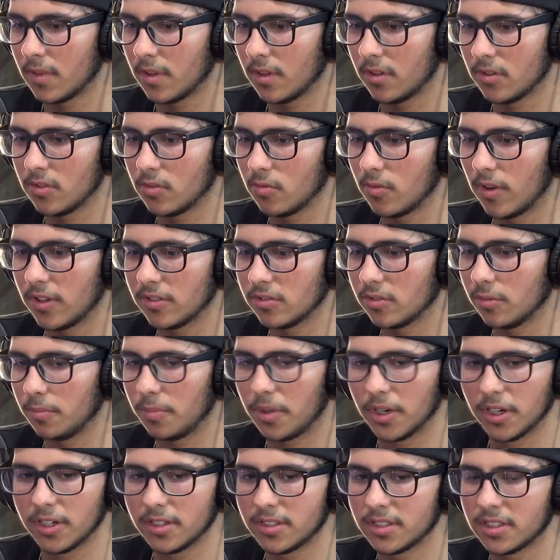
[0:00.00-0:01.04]
to wrestle
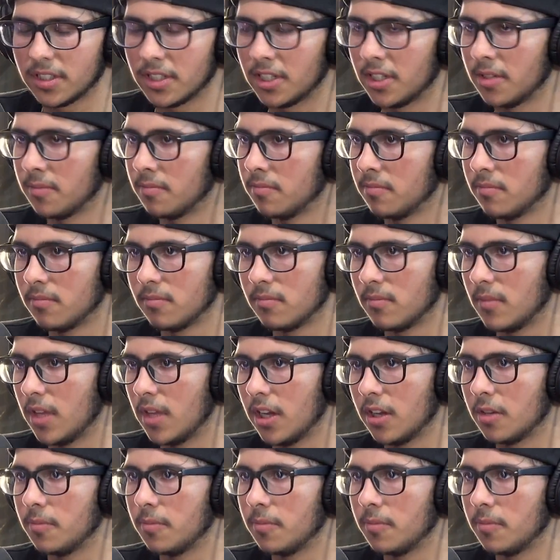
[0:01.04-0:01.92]
part-time, they could